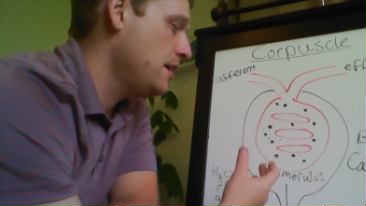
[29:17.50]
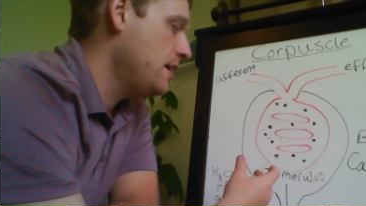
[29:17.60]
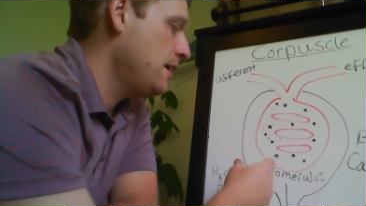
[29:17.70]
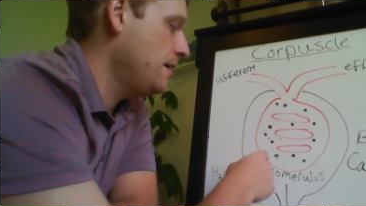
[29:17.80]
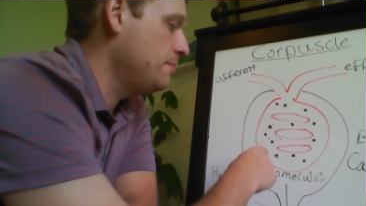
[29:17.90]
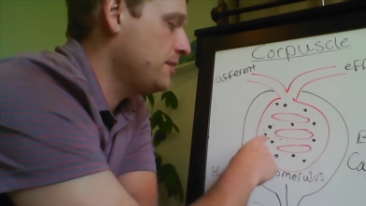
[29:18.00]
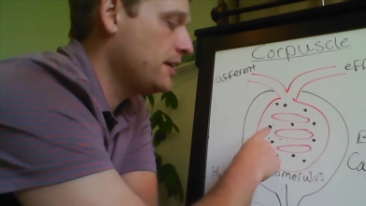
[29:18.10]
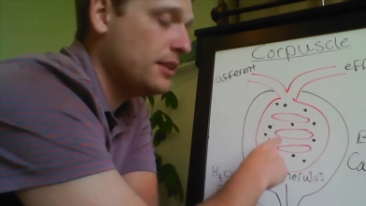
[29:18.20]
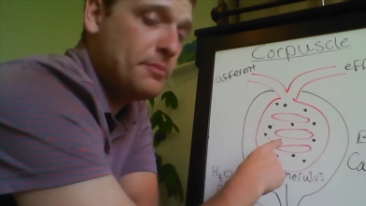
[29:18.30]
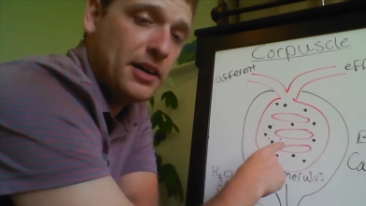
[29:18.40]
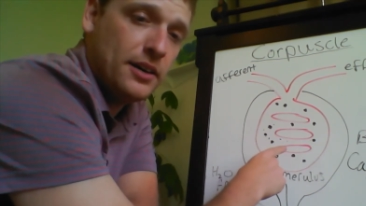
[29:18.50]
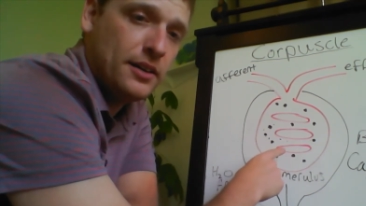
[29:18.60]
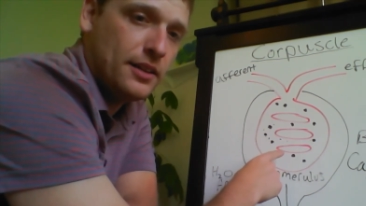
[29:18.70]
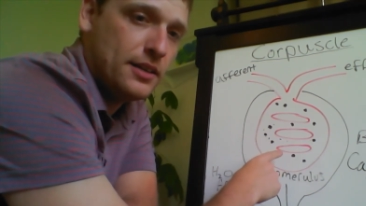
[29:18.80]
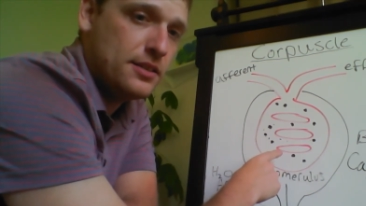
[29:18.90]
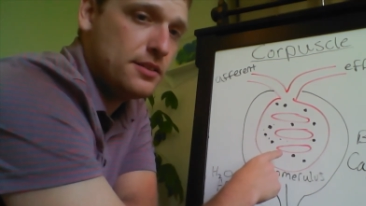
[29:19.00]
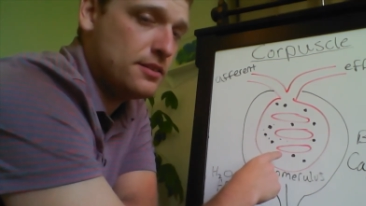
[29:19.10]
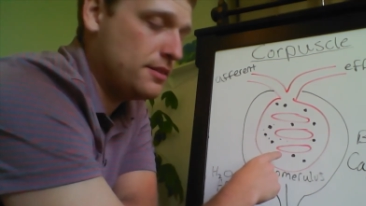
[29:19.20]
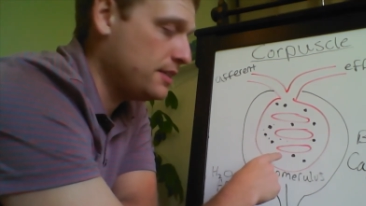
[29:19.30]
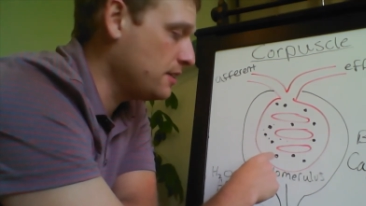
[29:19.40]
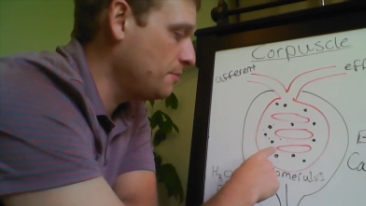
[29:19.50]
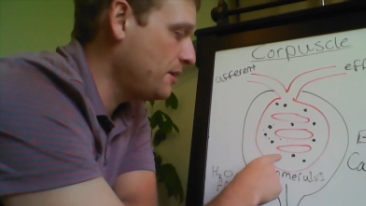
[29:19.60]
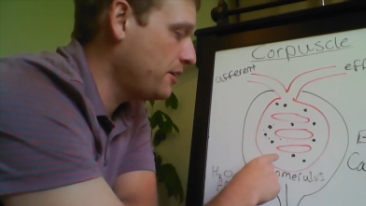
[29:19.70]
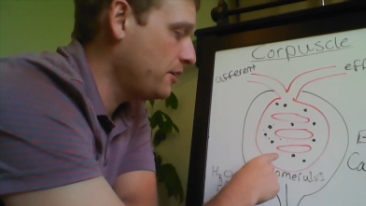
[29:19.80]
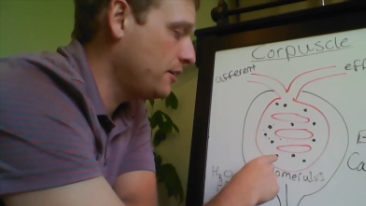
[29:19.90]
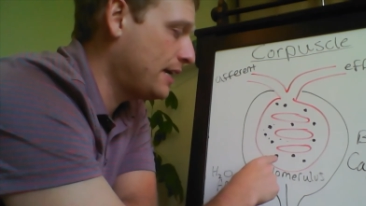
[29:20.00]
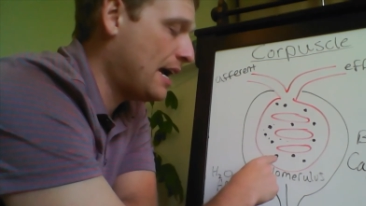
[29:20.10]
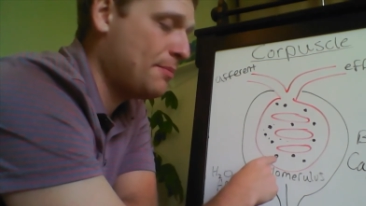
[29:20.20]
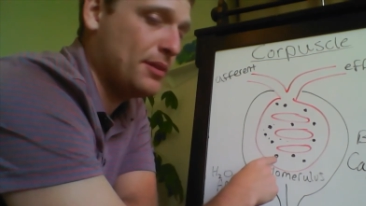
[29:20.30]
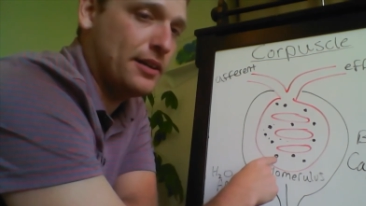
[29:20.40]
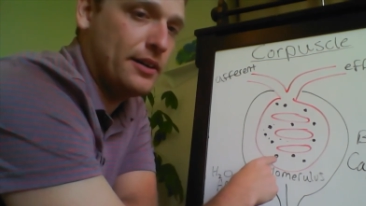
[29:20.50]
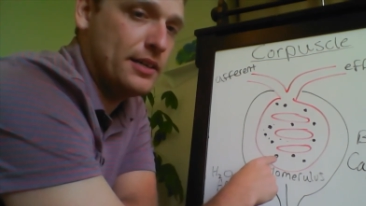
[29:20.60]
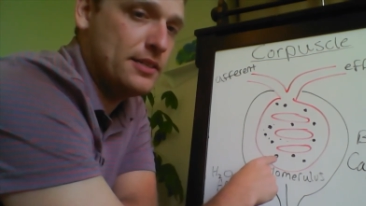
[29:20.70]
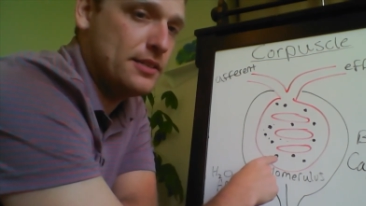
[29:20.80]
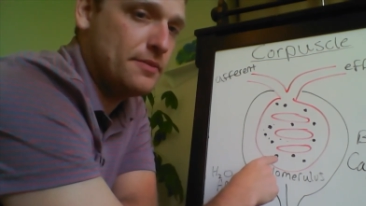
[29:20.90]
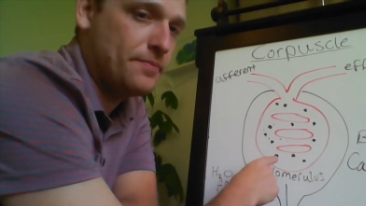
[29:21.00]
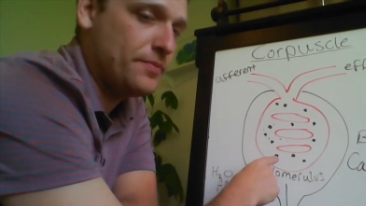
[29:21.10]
the glomerulus, these glomerular capillaries,